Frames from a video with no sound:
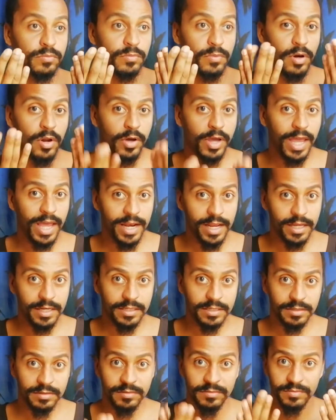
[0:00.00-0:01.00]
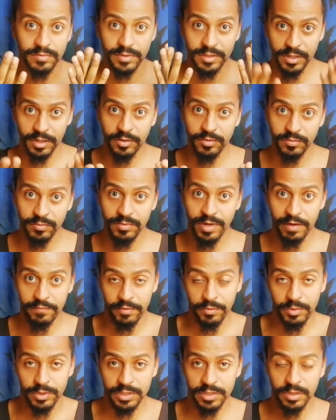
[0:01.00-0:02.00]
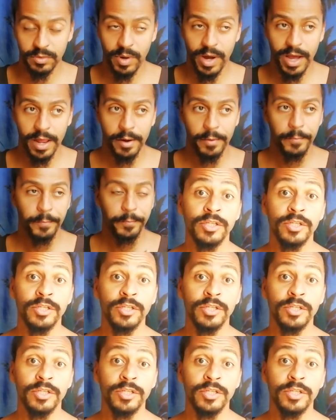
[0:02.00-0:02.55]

look at it, you know, every once in a while.